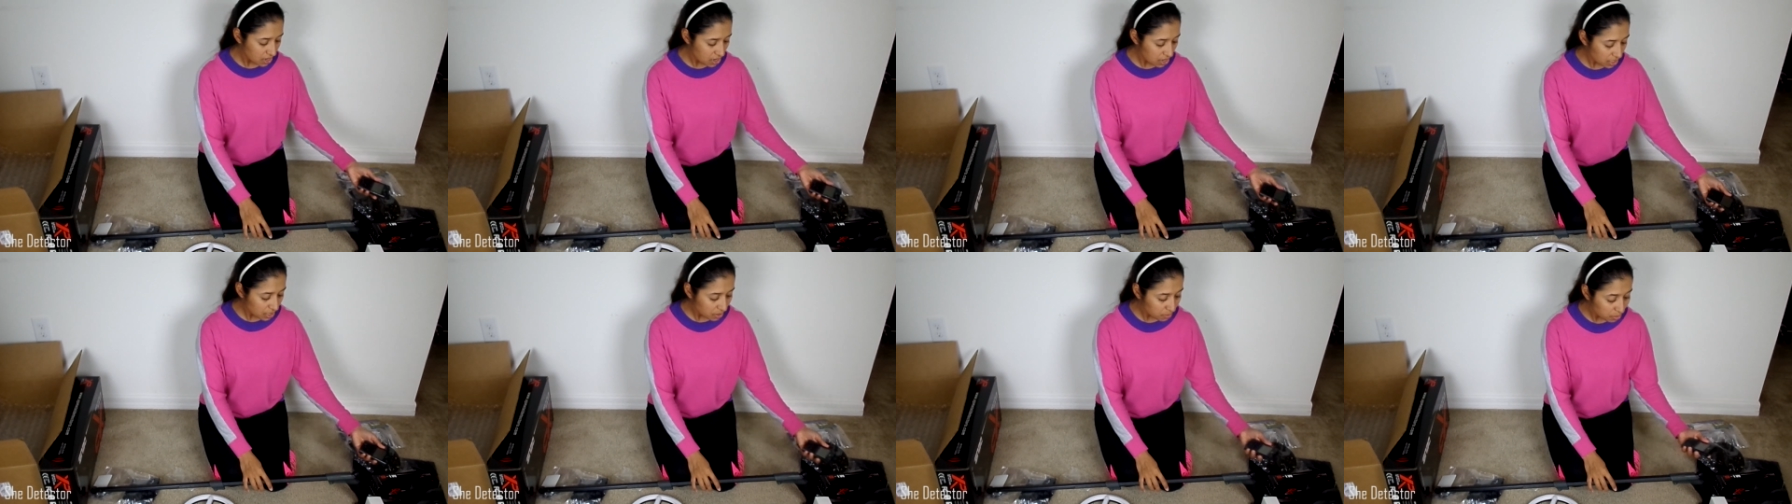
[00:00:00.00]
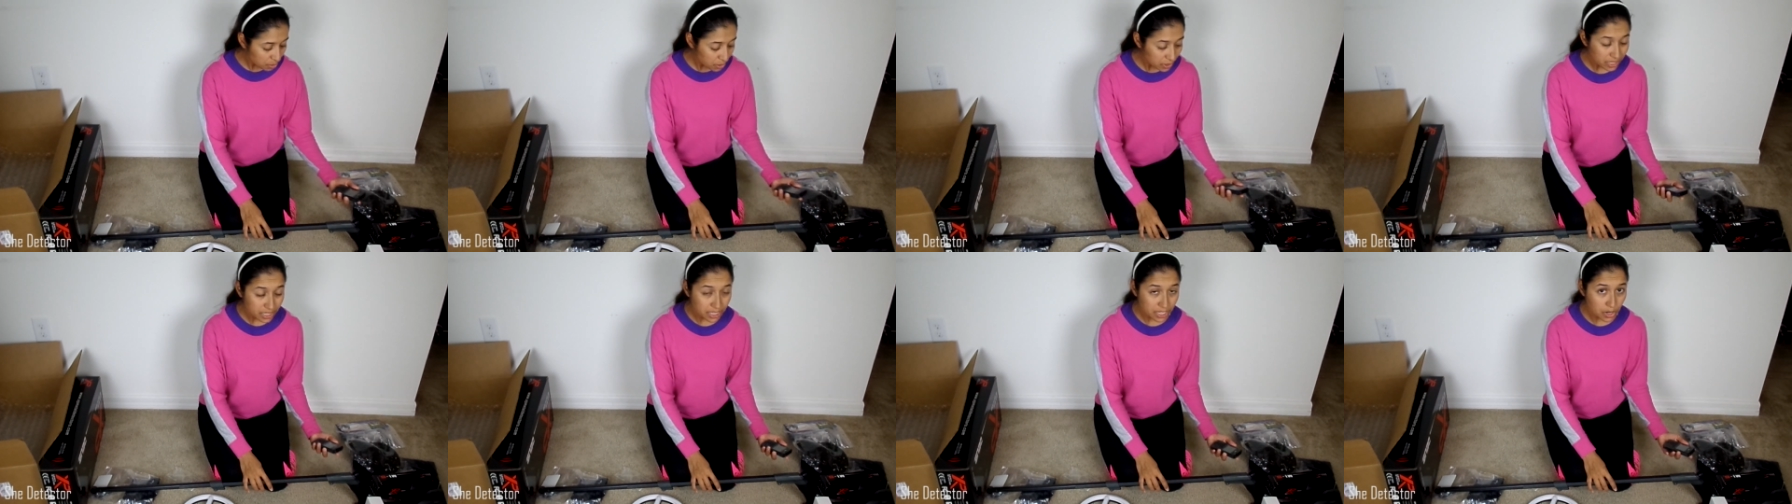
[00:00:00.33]

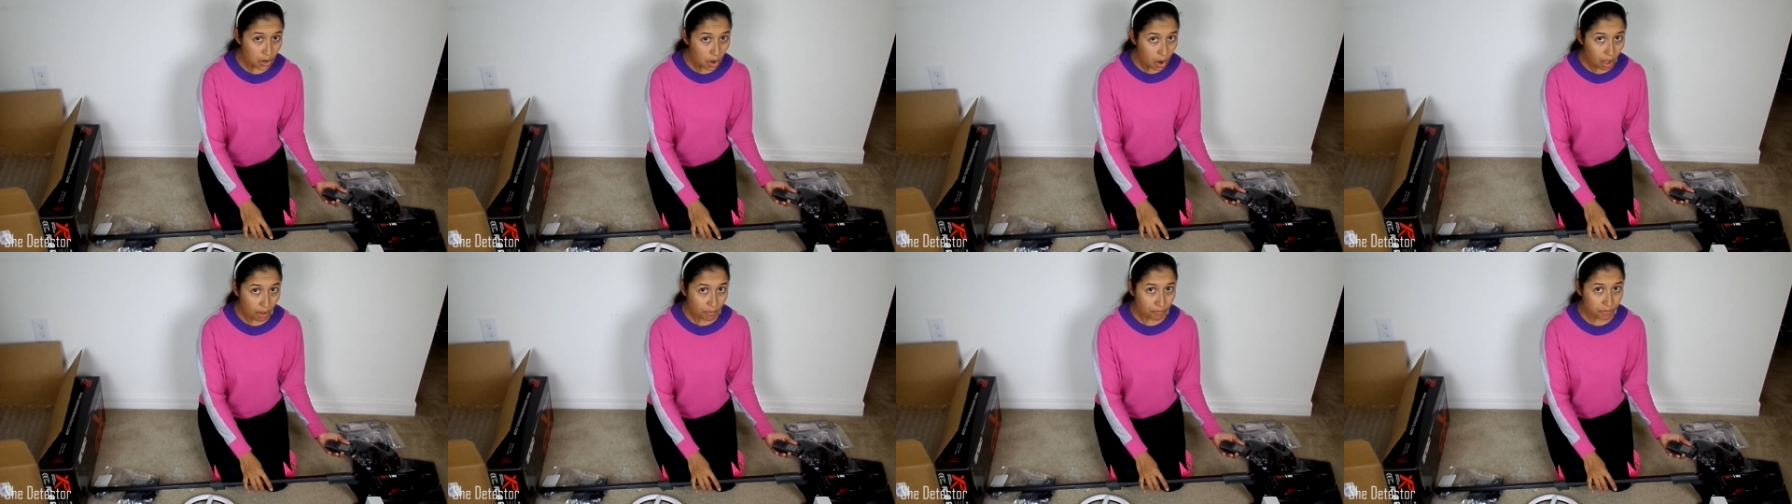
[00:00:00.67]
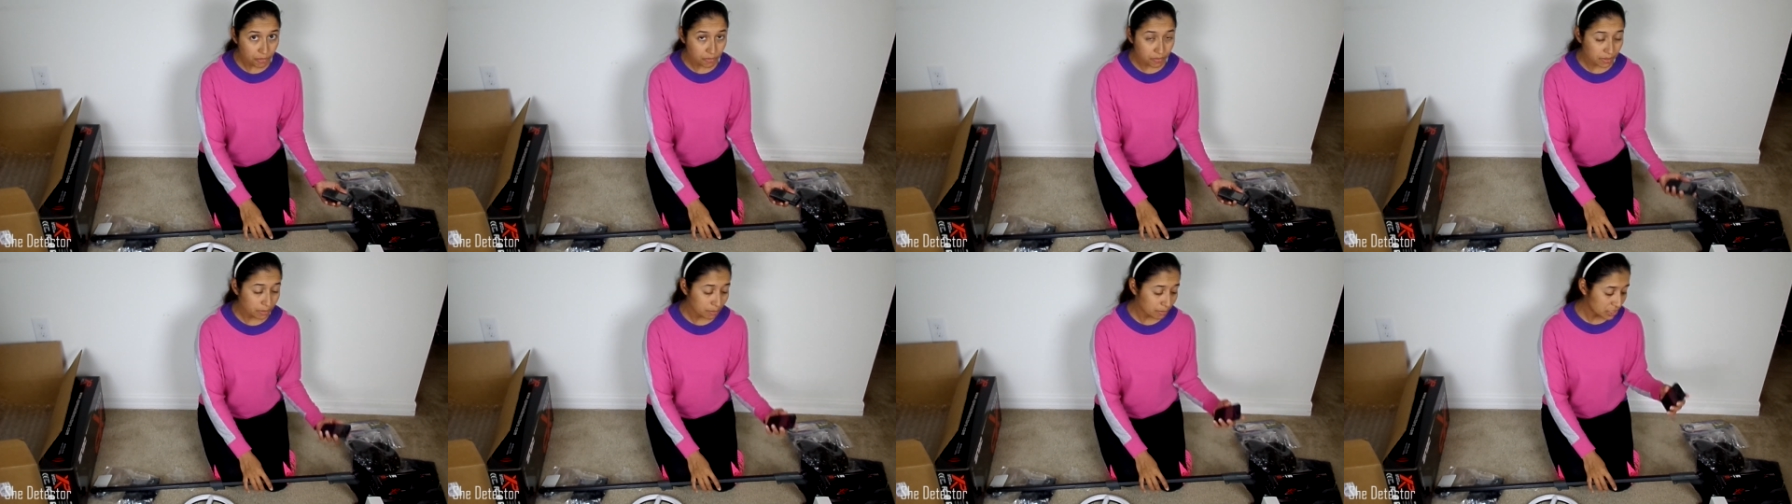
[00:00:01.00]
completely off
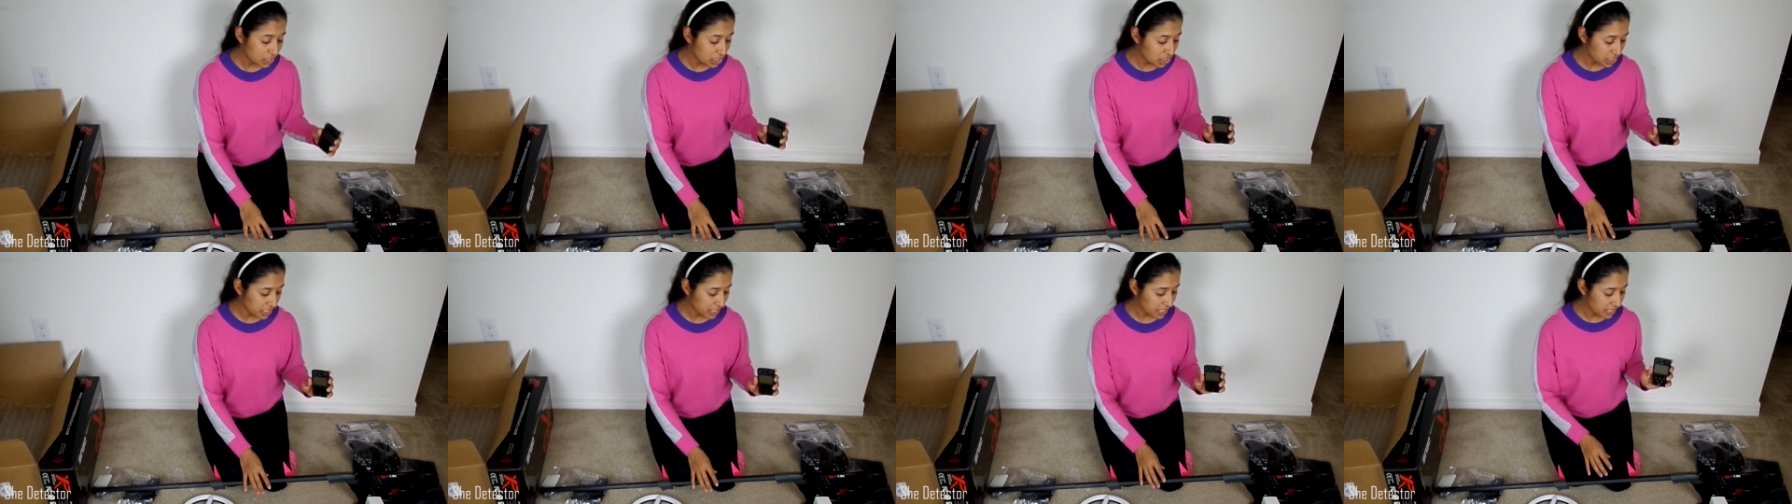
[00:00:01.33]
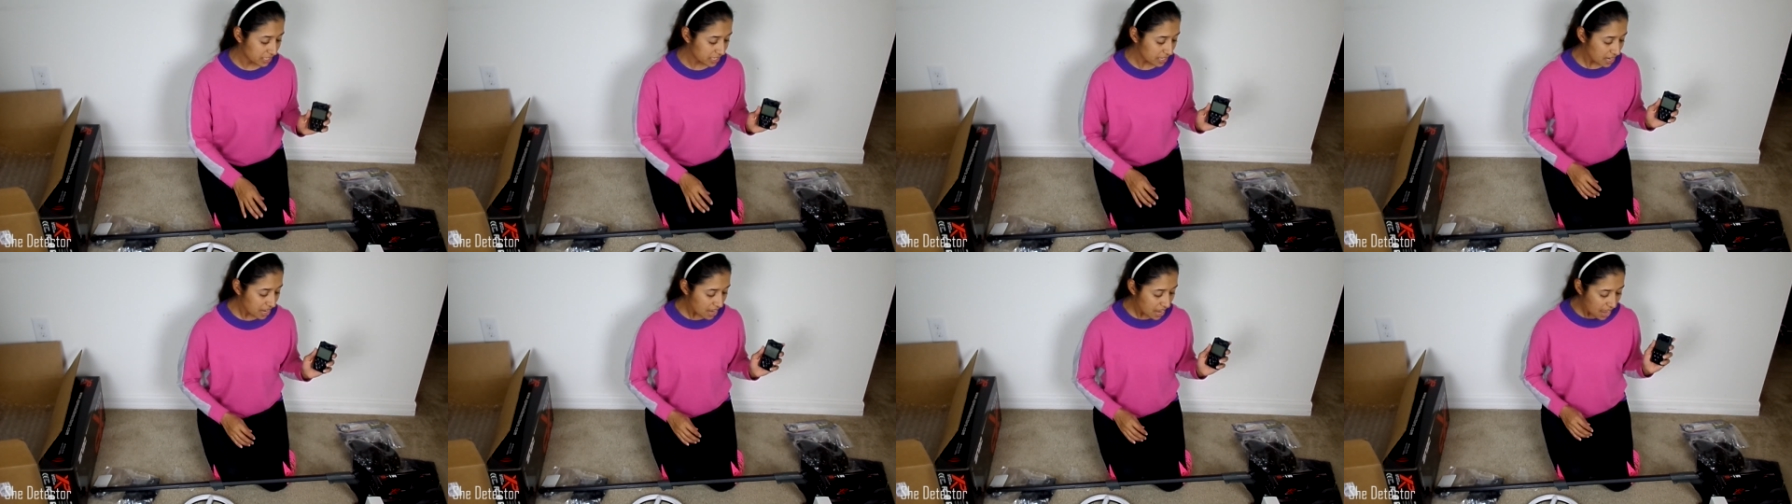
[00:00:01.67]
of the
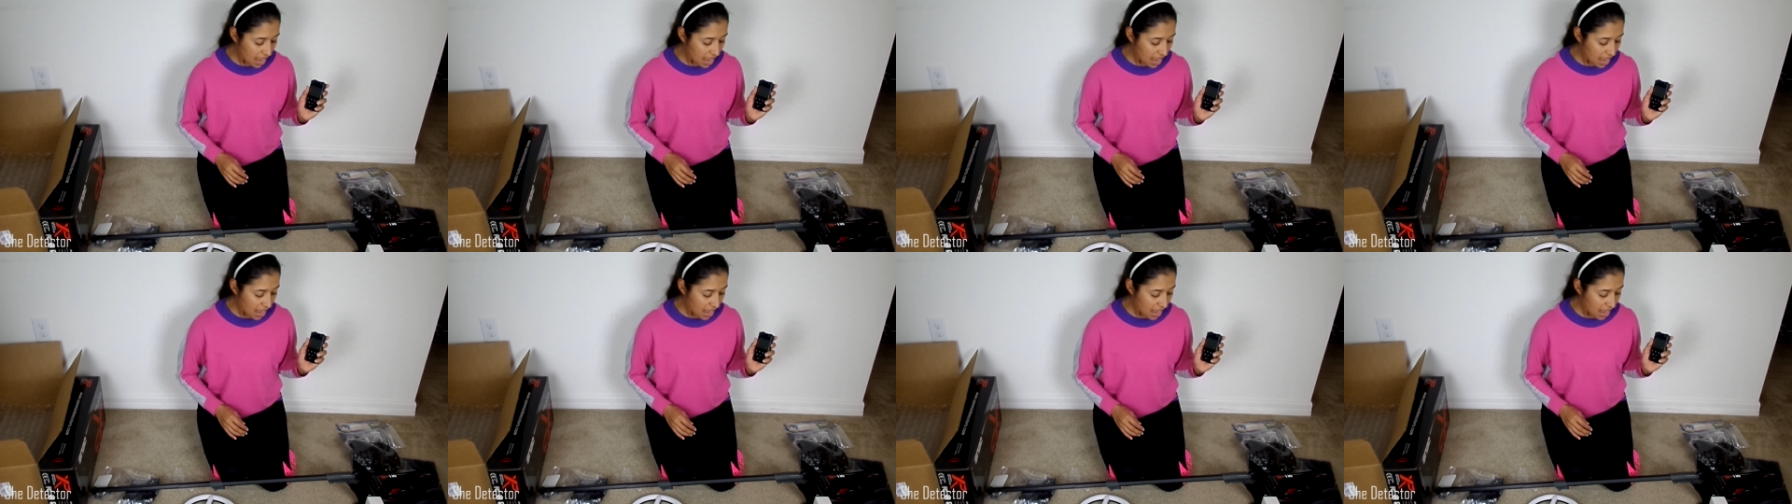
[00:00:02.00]
machine,